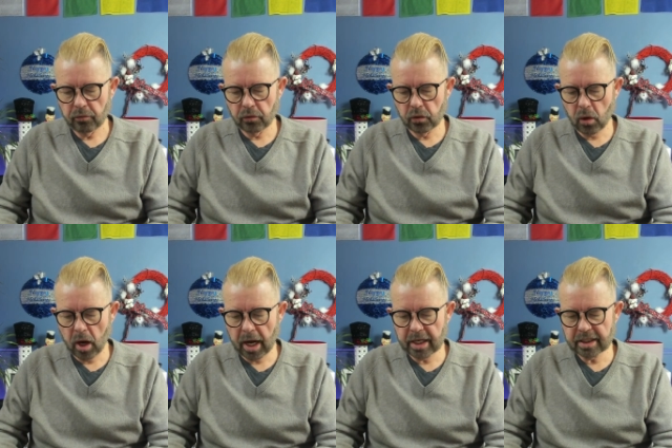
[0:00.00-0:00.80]
for your
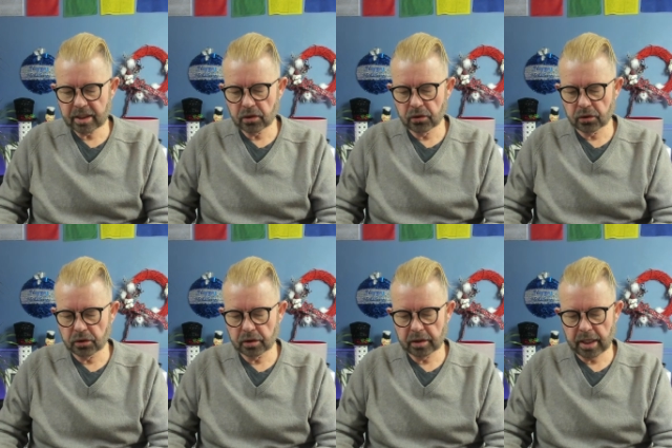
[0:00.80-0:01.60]
highest good.
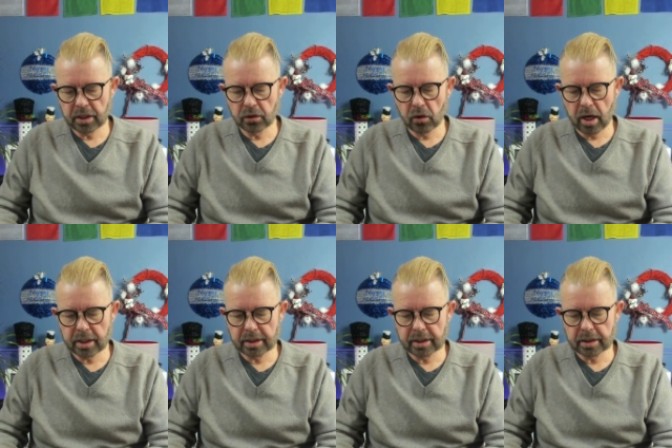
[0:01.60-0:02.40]
Let your
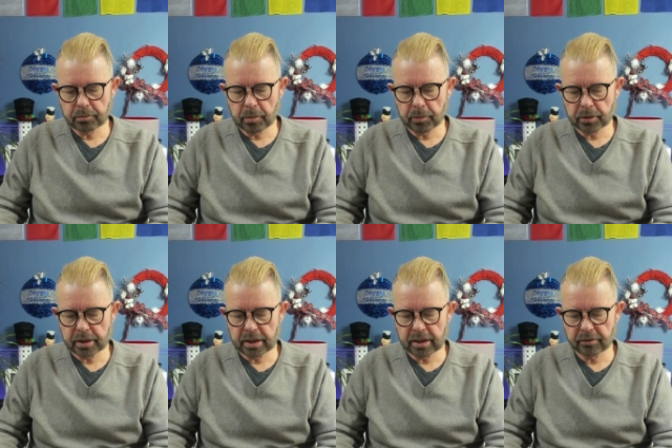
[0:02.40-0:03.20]
ideas be
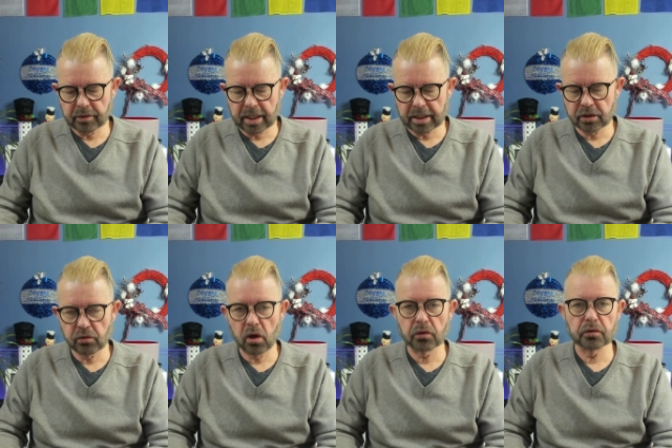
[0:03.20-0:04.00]
perceived
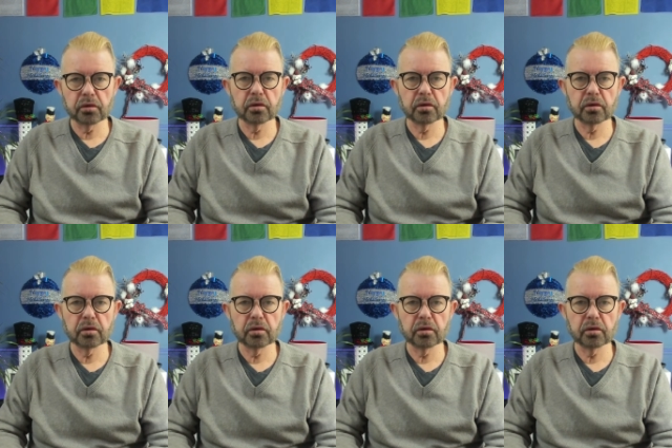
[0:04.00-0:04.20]
later on.